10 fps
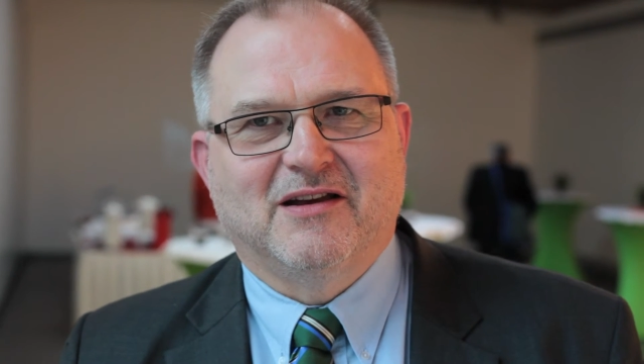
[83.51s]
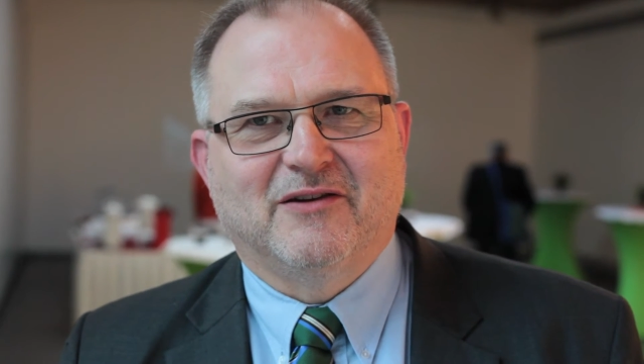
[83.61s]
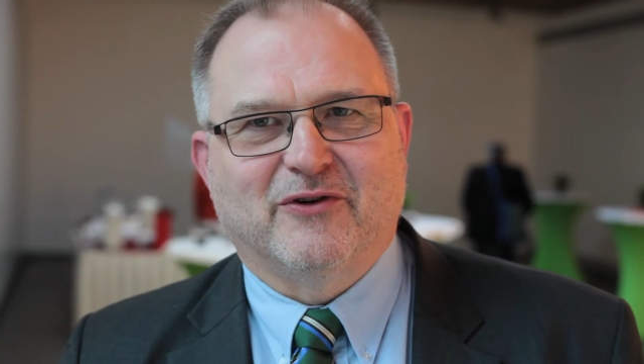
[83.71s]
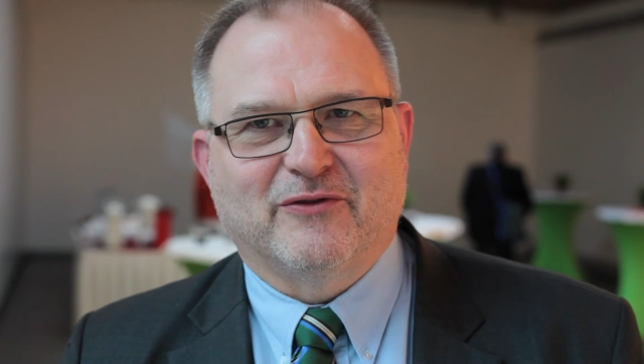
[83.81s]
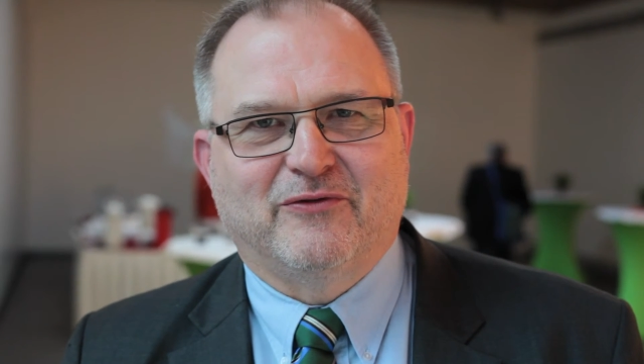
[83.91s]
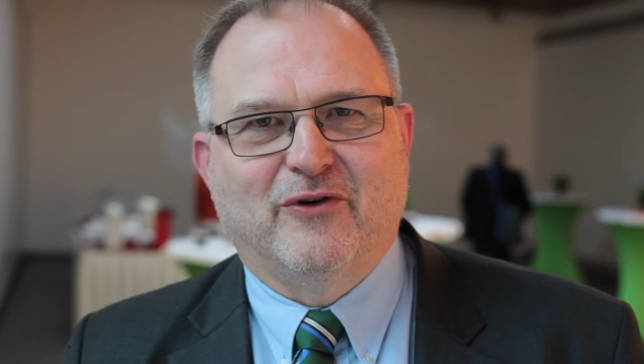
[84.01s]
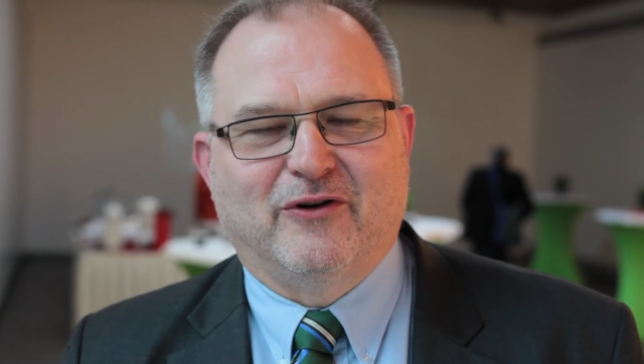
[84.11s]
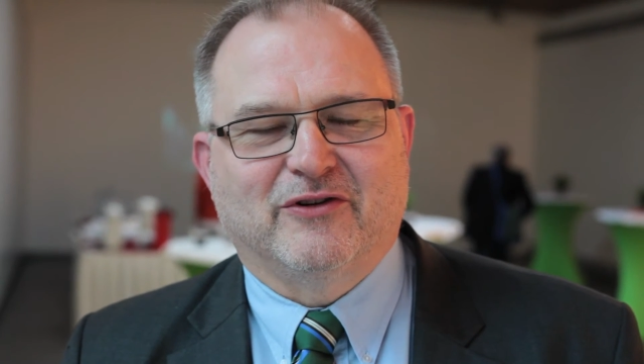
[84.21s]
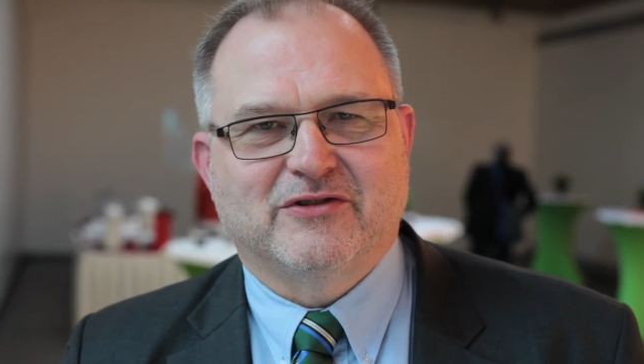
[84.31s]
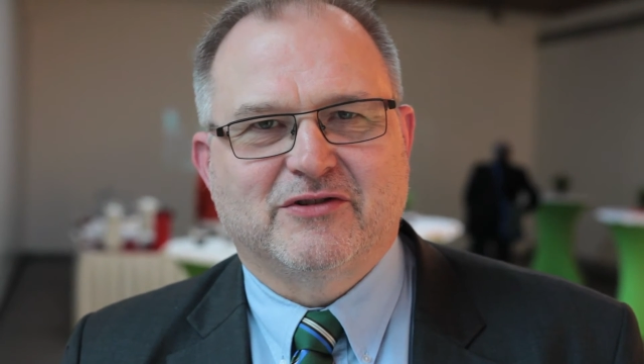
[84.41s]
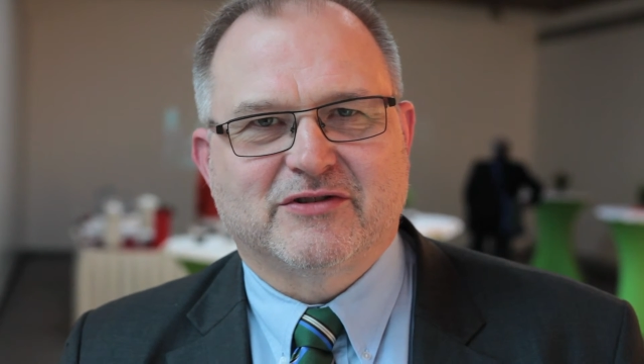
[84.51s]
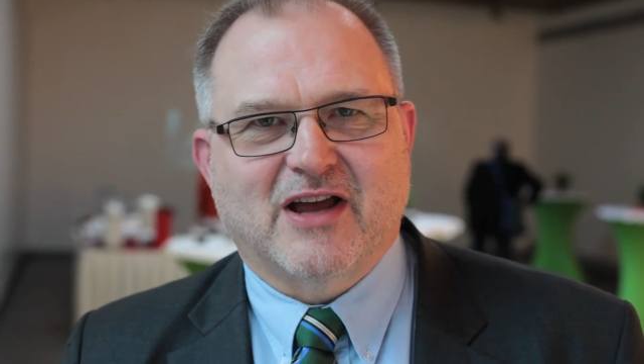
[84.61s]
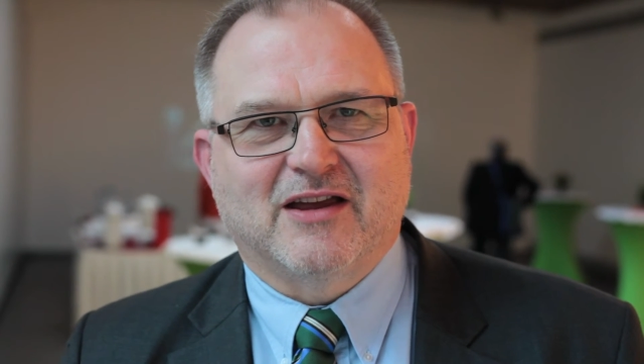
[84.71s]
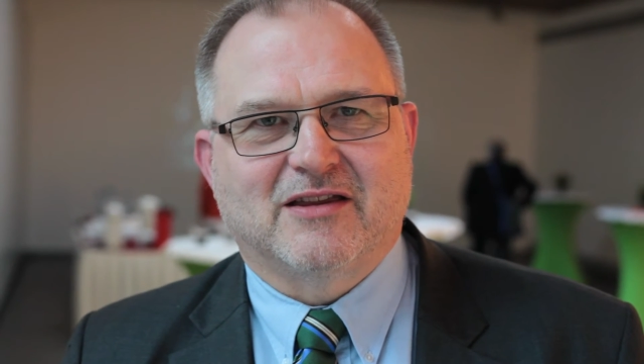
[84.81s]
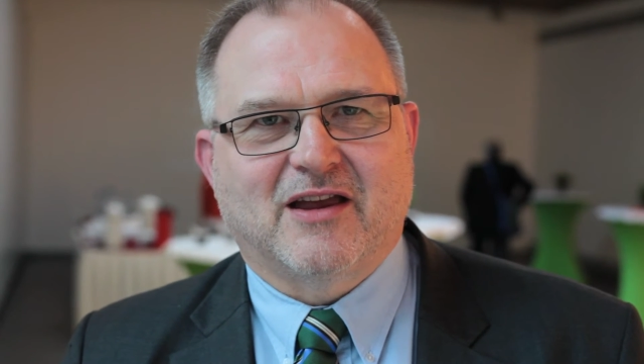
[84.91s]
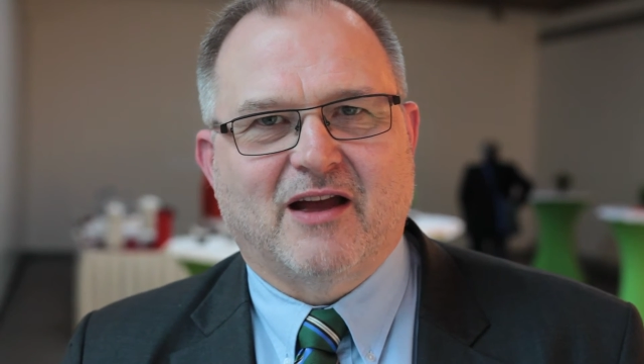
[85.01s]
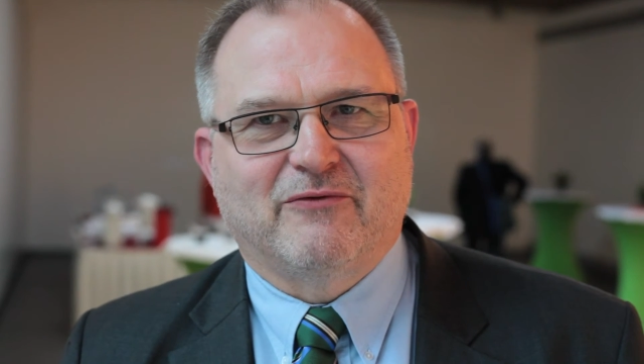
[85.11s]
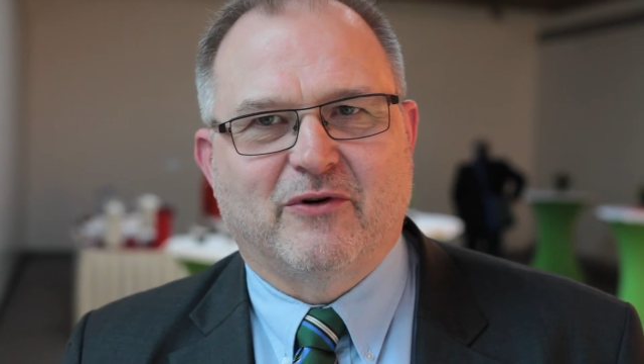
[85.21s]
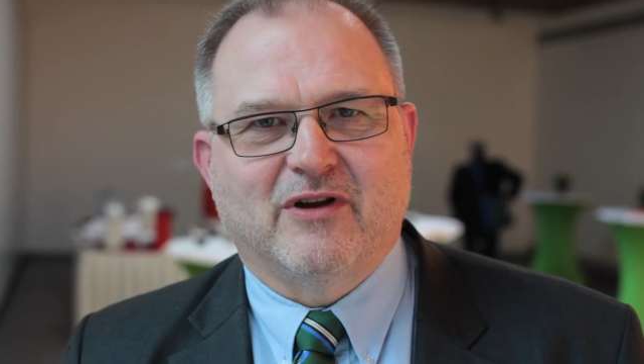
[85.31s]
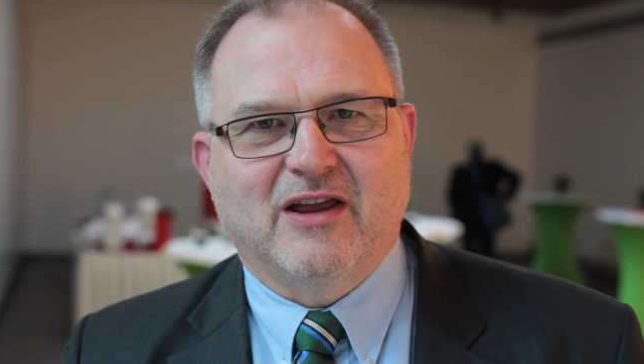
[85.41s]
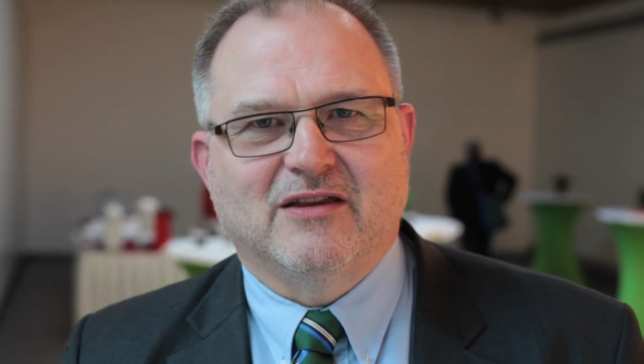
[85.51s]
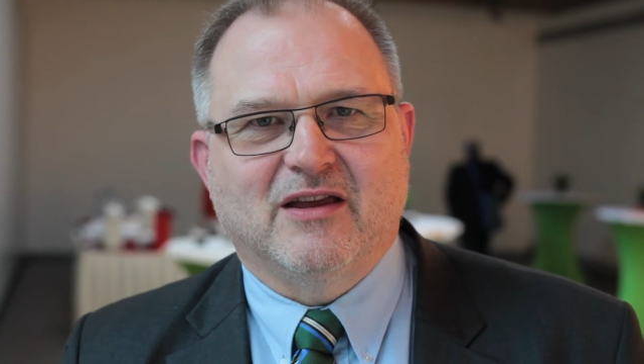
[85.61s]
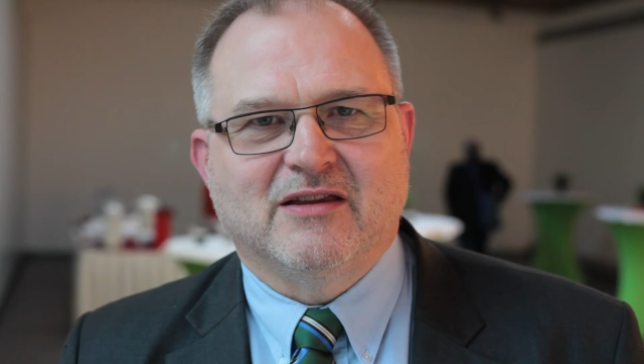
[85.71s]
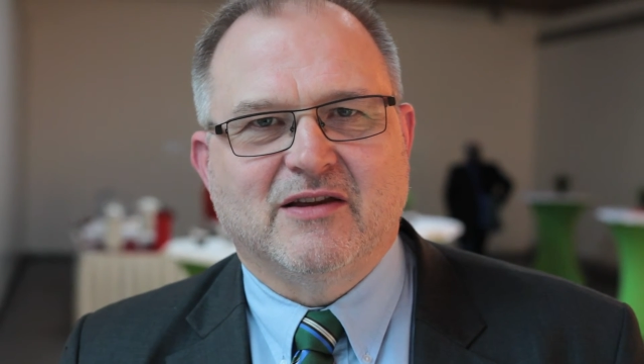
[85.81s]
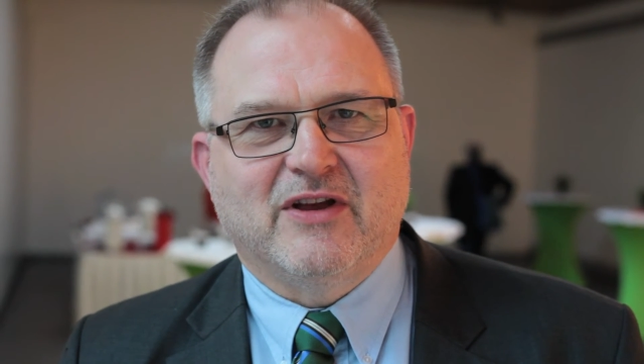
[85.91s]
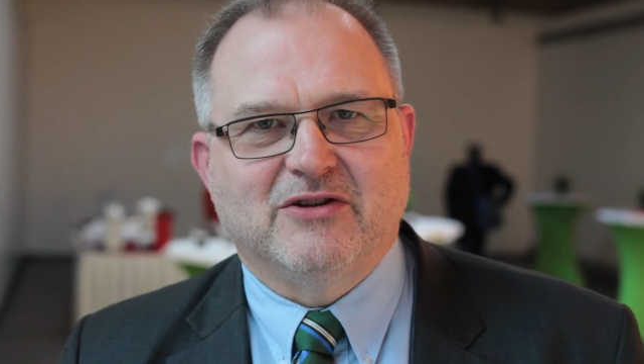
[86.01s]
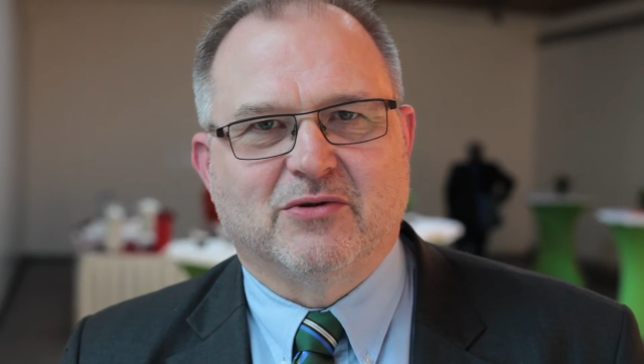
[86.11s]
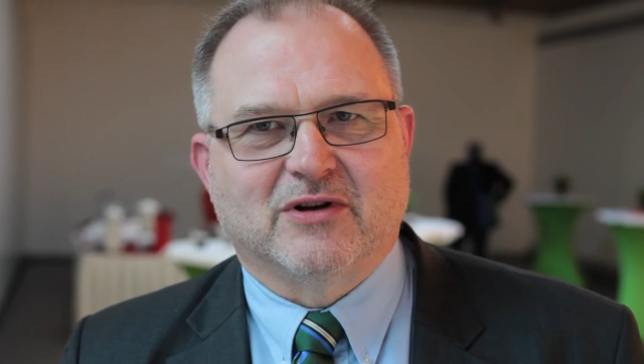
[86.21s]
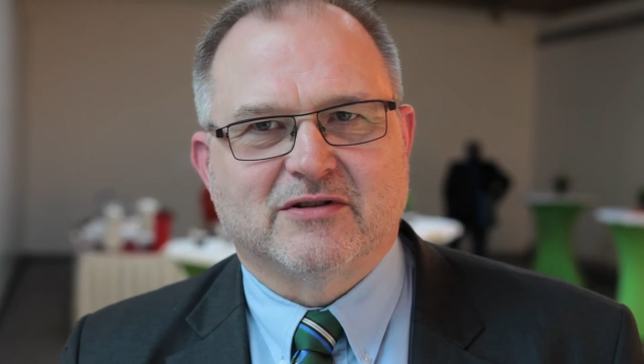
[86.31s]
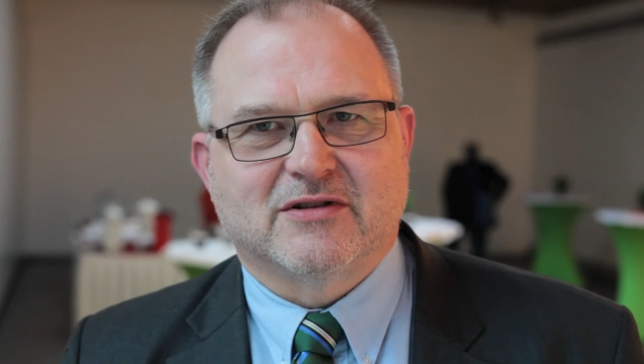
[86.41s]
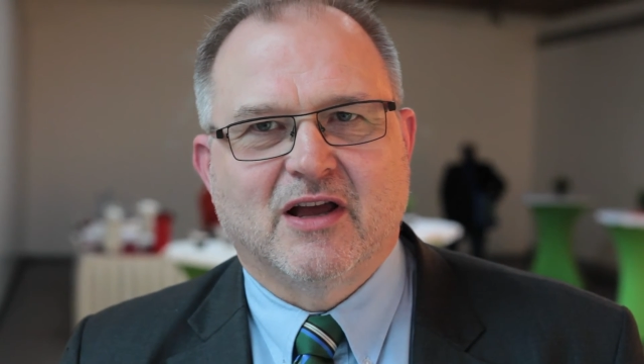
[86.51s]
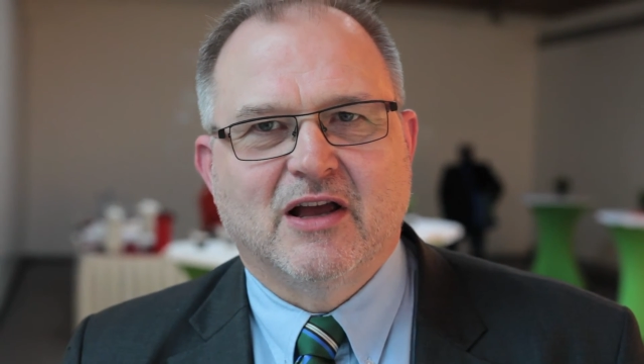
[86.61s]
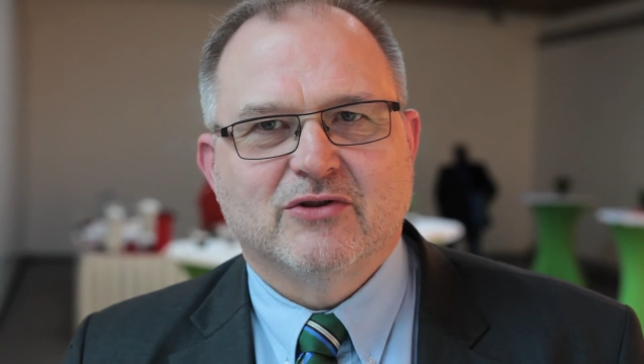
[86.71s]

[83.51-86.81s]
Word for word: for, for society and for in individuals.